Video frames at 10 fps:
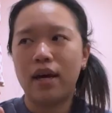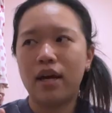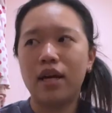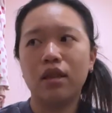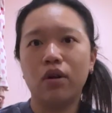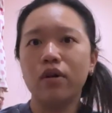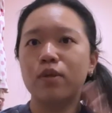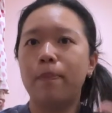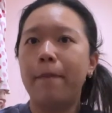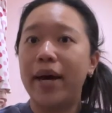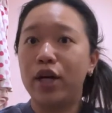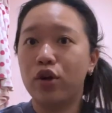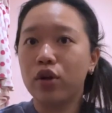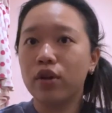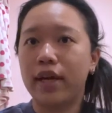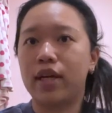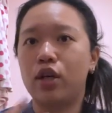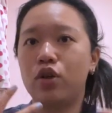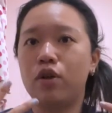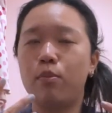It looks better, like
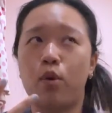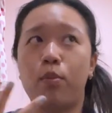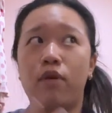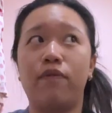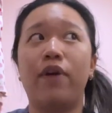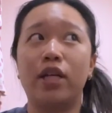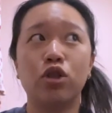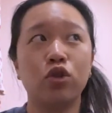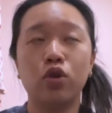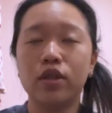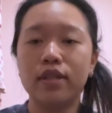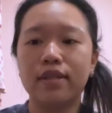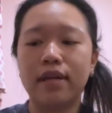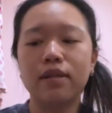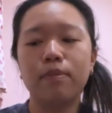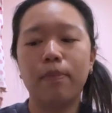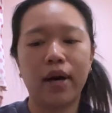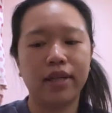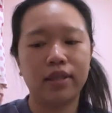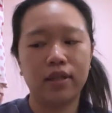more professional in a sense,
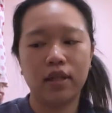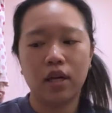but